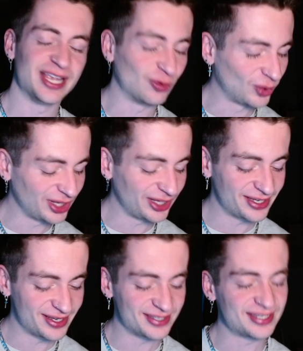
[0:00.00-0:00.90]
really
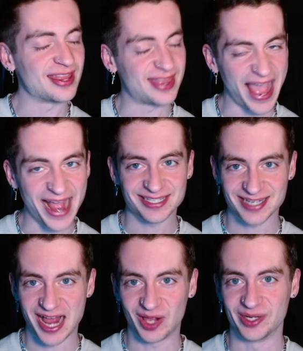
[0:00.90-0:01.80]
is that
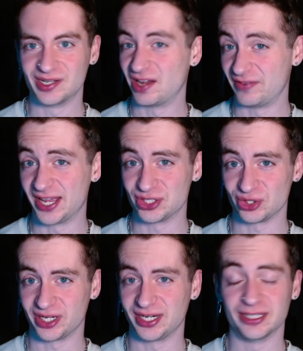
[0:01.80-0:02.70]
solid of an
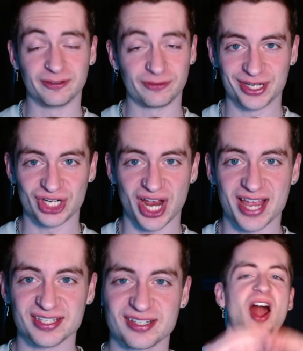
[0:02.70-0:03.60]
entry in the
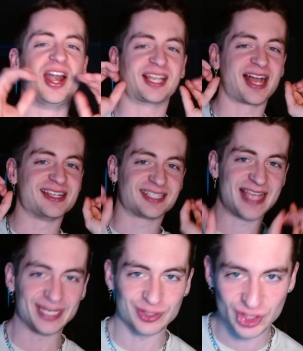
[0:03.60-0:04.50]
franchise. Alright guys,
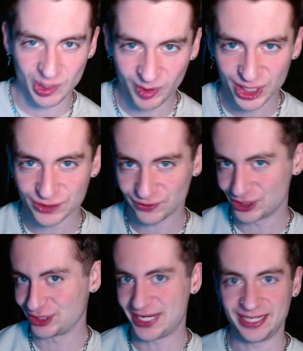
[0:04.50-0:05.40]
thank you so much
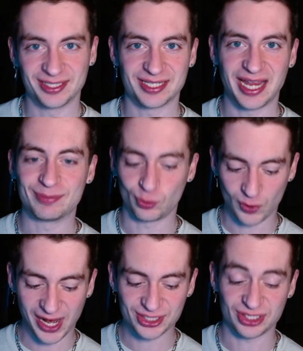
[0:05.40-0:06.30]
for taking the time to
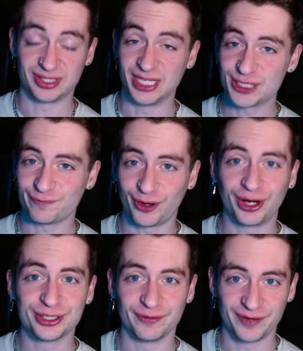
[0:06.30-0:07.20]
watch this far
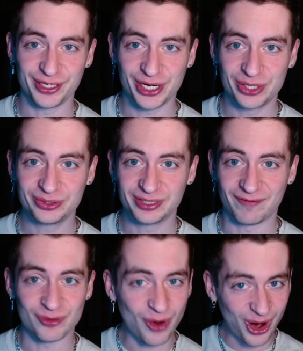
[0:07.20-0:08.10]
into the video. If
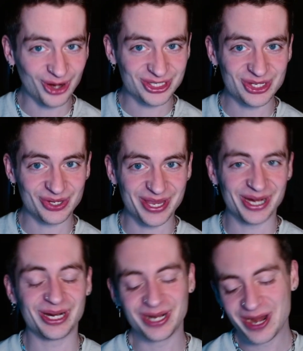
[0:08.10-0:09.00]
you are still
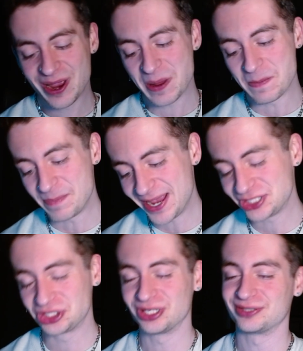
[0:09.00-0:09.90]
here, make
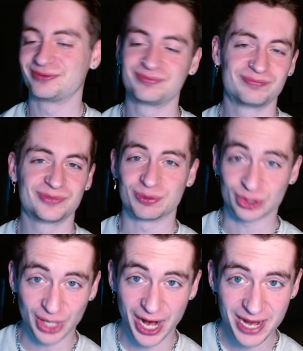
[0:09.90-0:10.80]
sure to
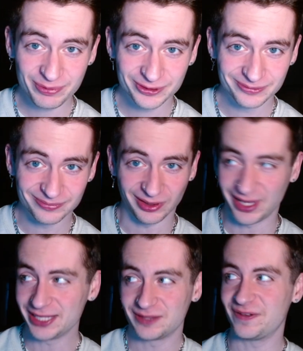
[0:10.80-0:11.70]
subscribe,
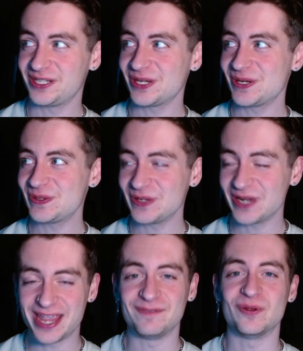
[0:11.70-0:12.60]
like the video,
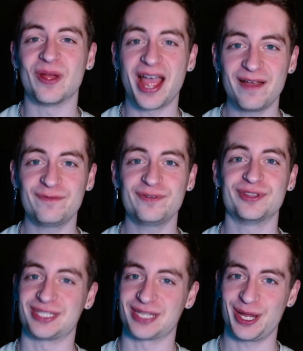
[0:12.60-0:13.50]
and if you have the
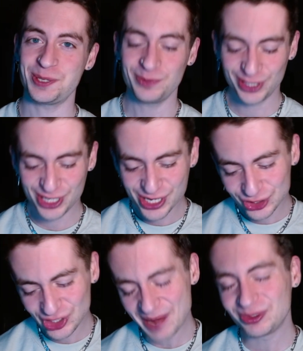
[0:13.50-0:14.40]
time,
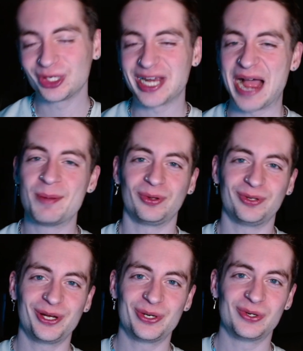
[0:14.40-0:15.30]
drop a little comment
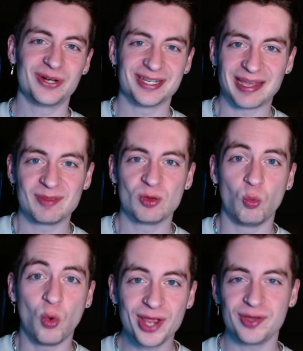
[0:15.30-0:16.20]
below and tell me
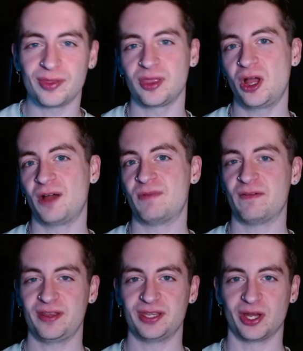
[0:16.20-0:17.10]
what you thought of my
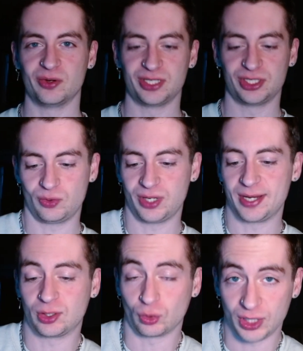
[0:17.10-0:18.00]
video. Did you
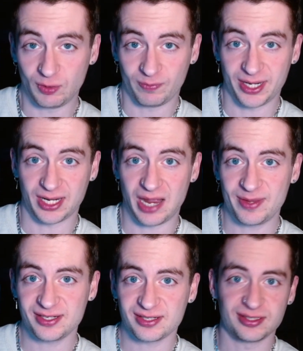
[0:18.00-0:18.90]
agree with my
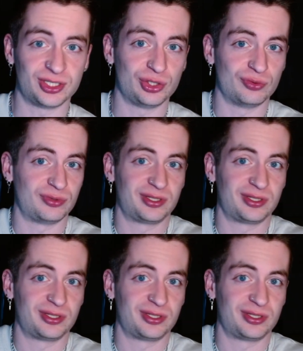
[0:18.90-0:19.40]
comments? Did you